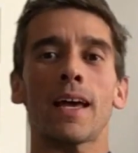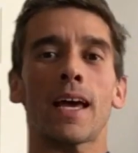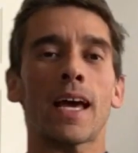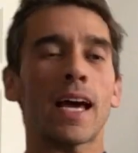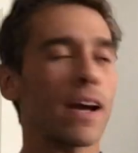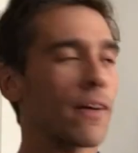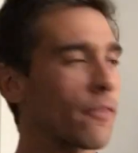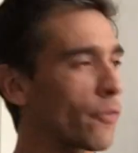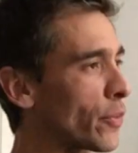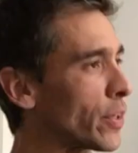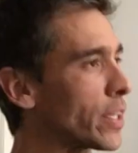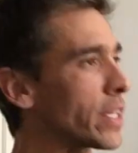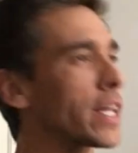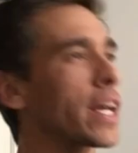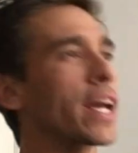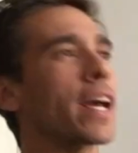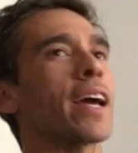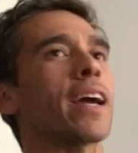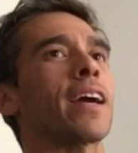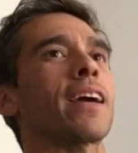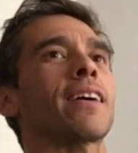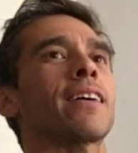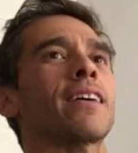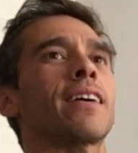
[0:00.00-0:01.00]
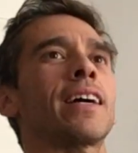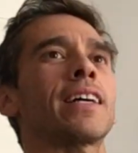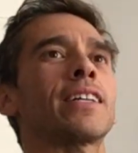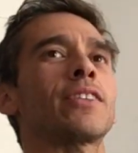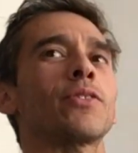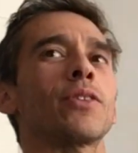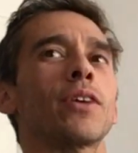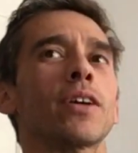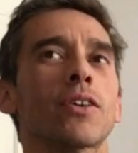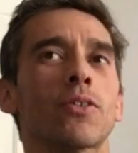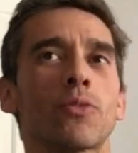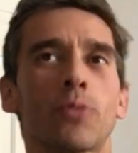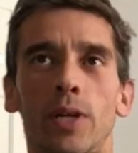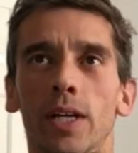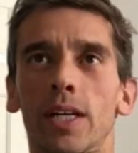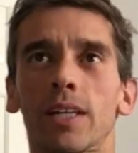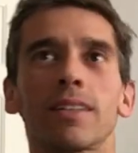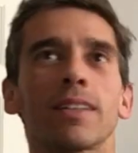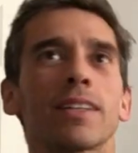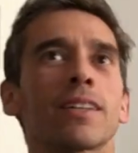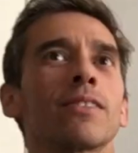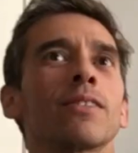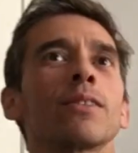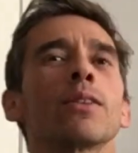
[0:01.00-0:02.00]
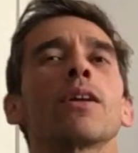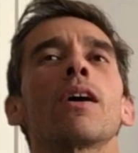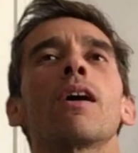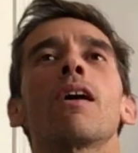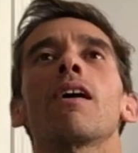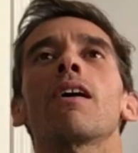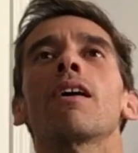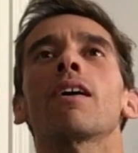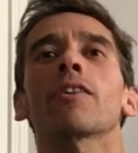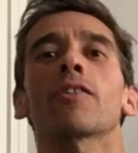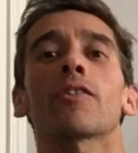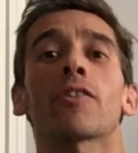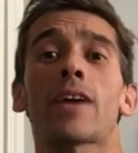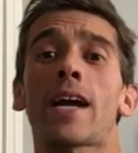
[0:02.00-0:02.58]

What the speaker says: Every day, I do a quick little log